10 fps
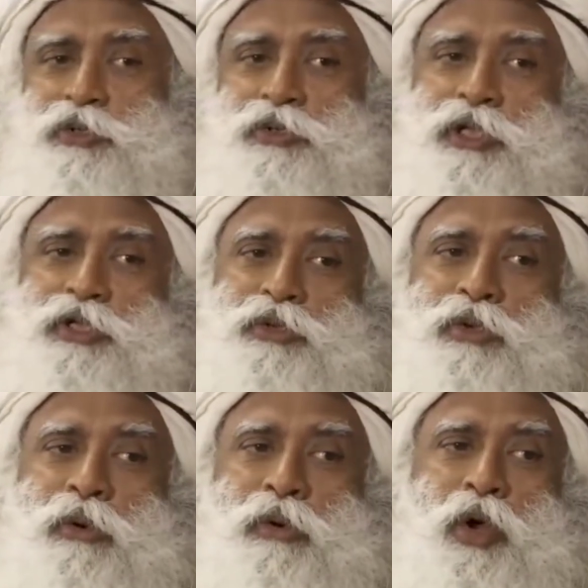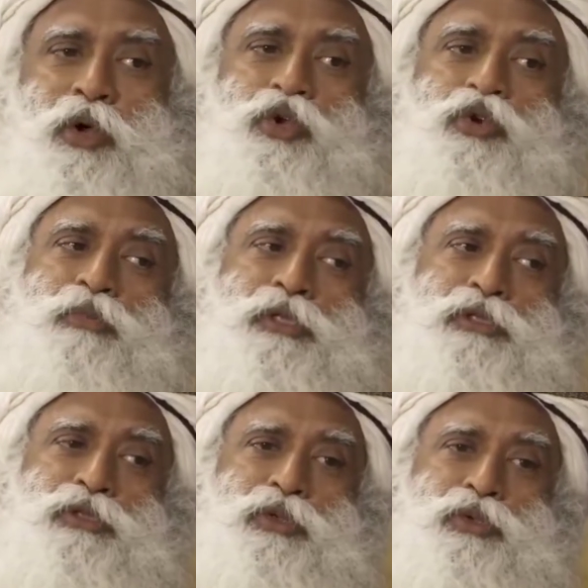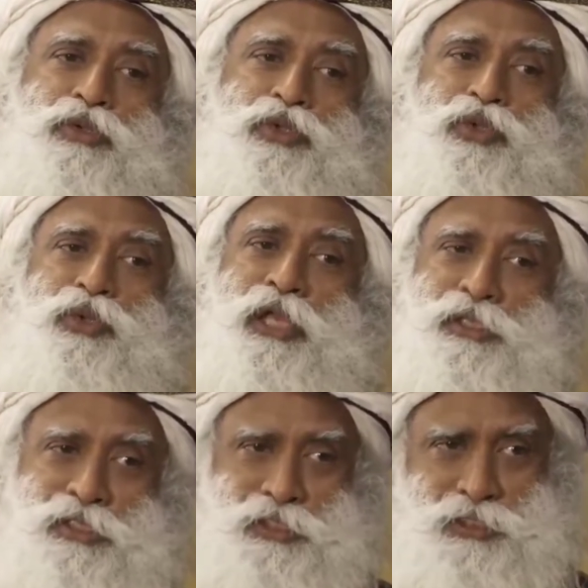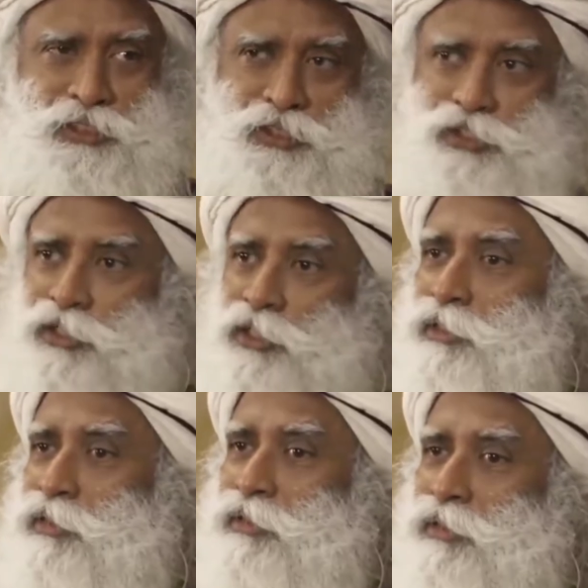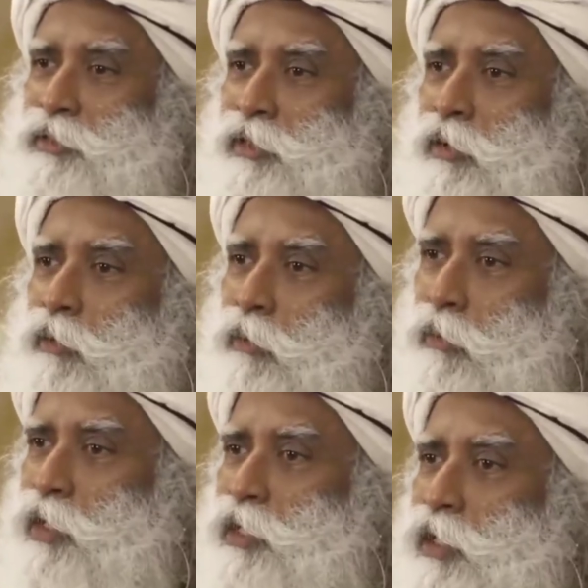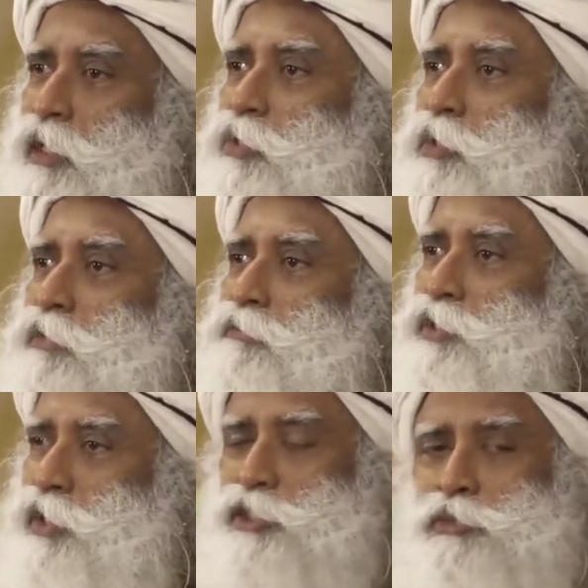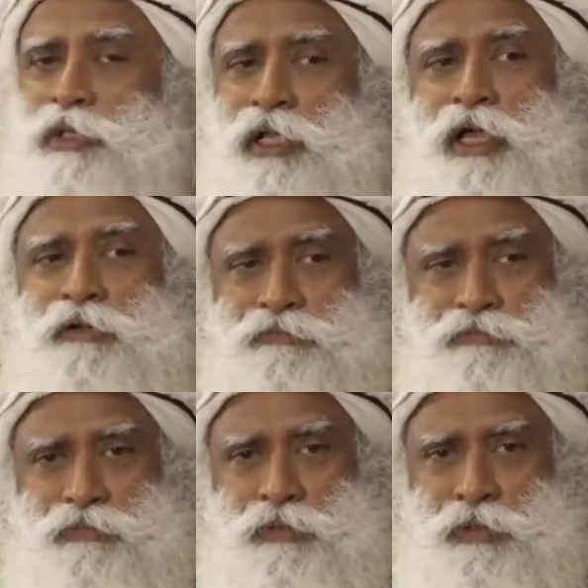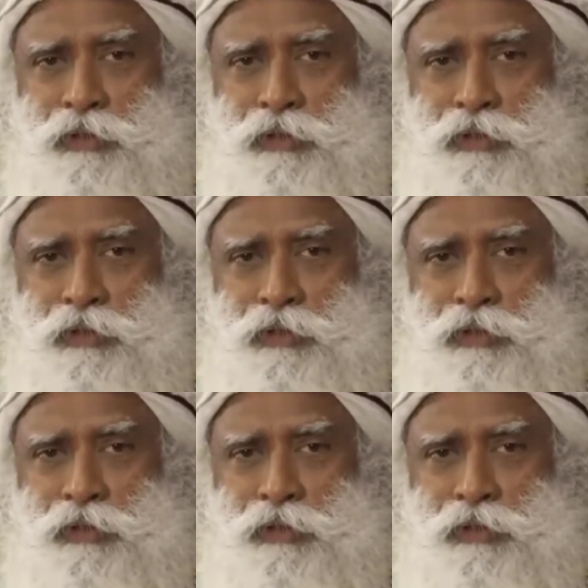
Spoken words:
that you need to know, you must know soonest, isn't it? Only then you will live a sensible life.